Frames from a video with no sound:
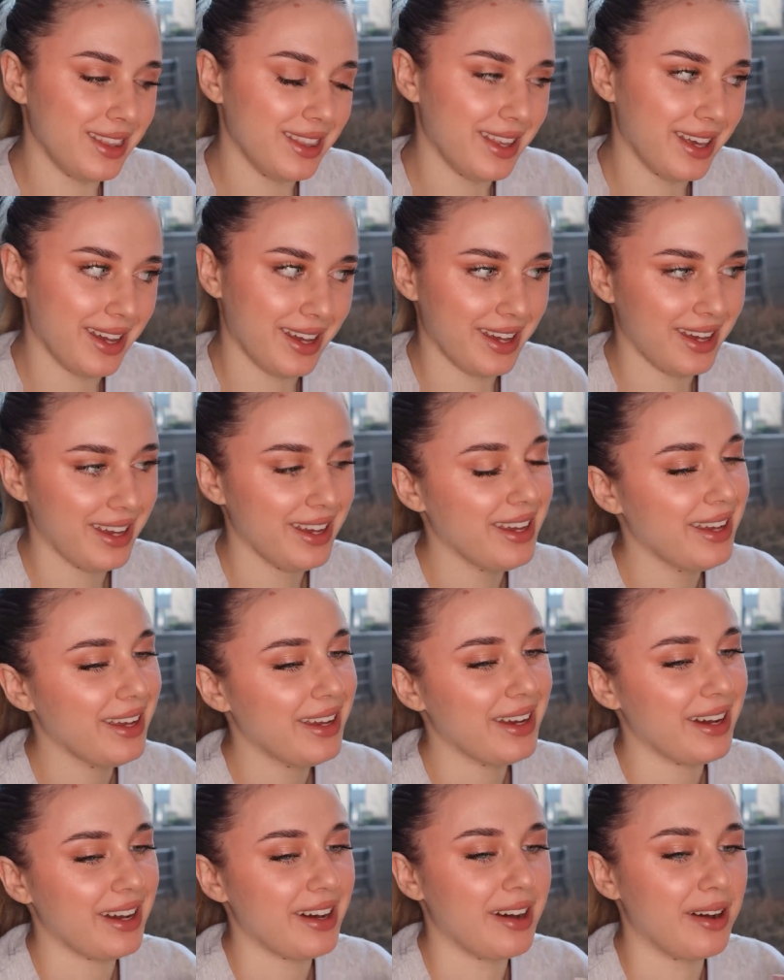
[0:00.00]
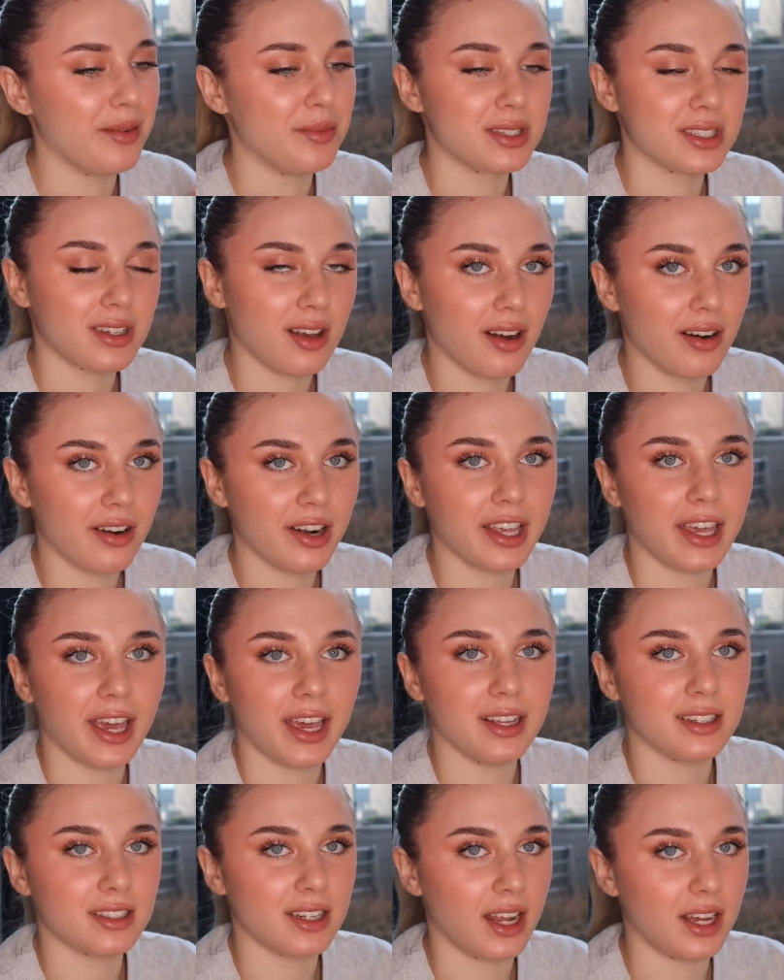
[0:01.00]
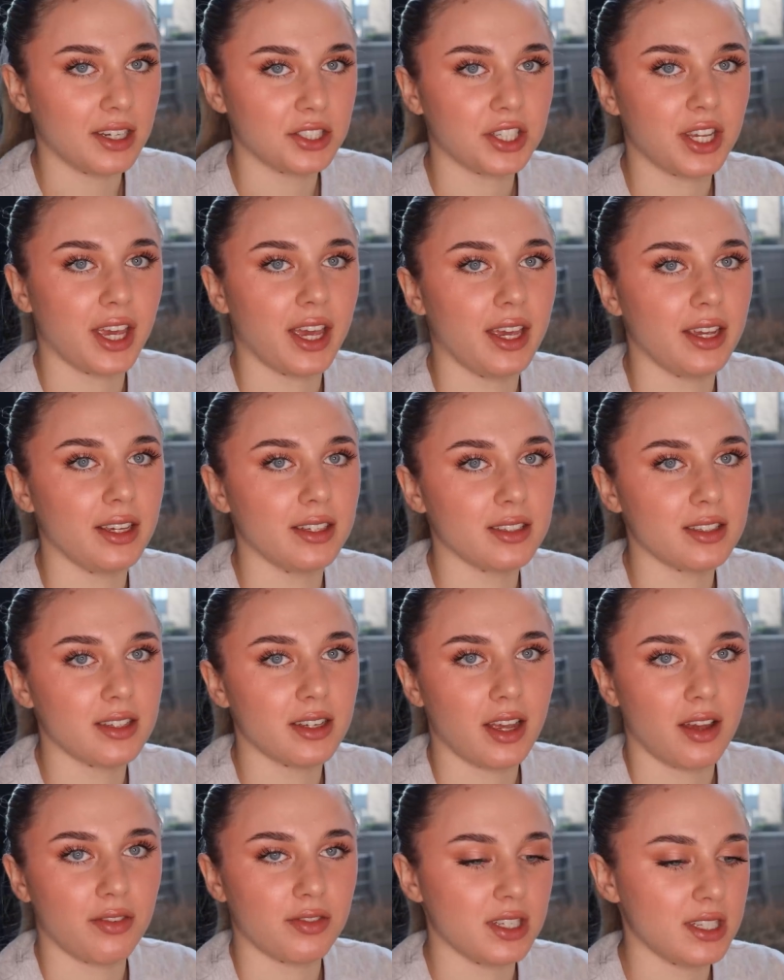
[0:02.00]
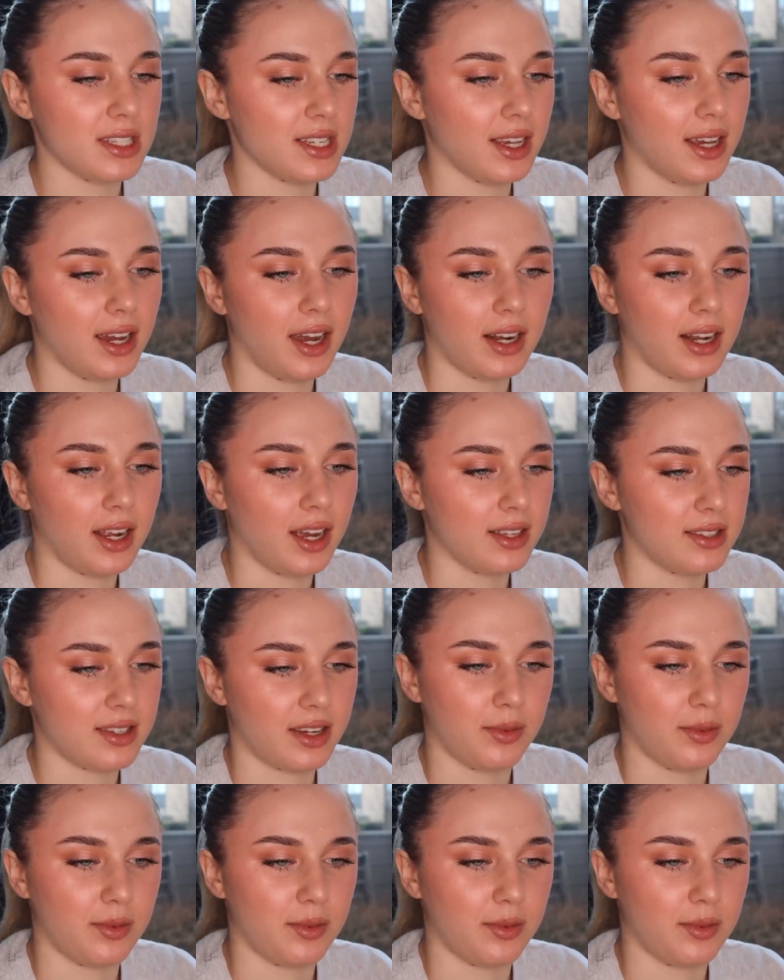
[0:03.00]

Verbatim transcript: in there, uh, Mascara Gate, Lash Gate, FTC guidelines.